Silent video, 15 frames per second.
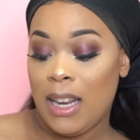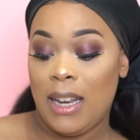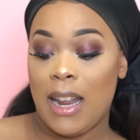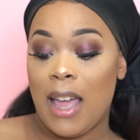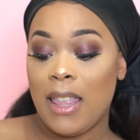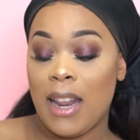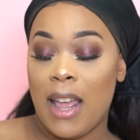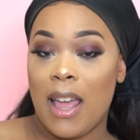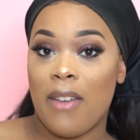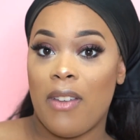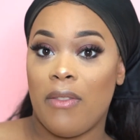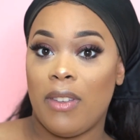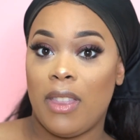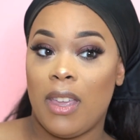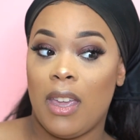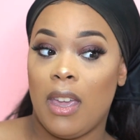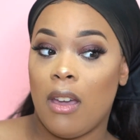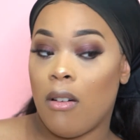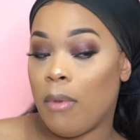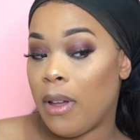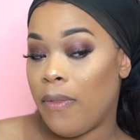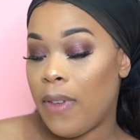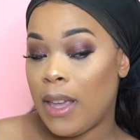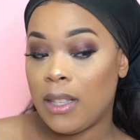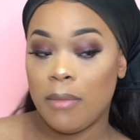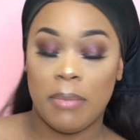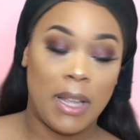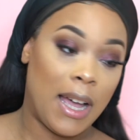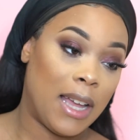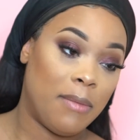Now that I have everything on my face
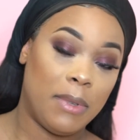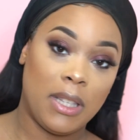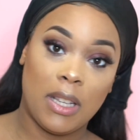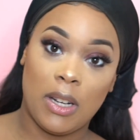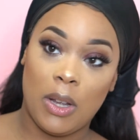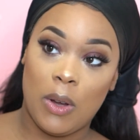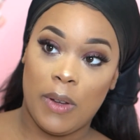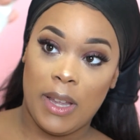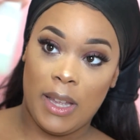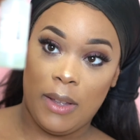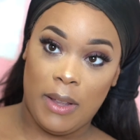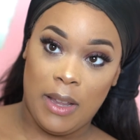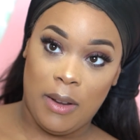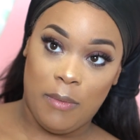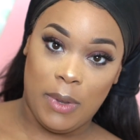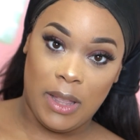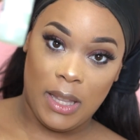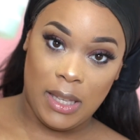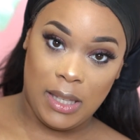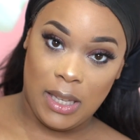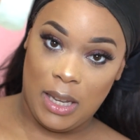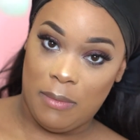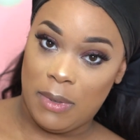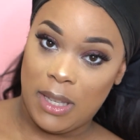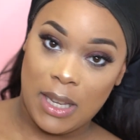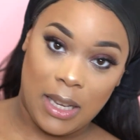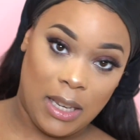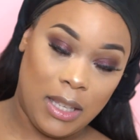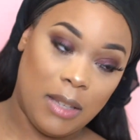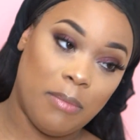applied, I'm just going to go ahead and with the same
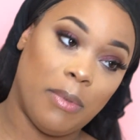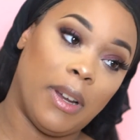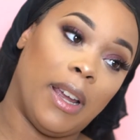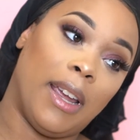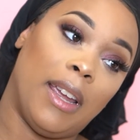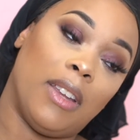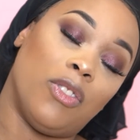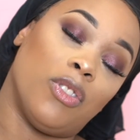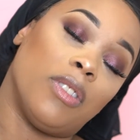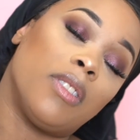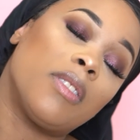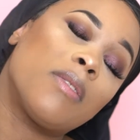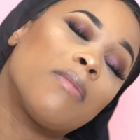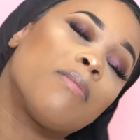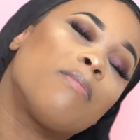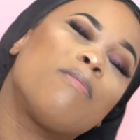setting spray and just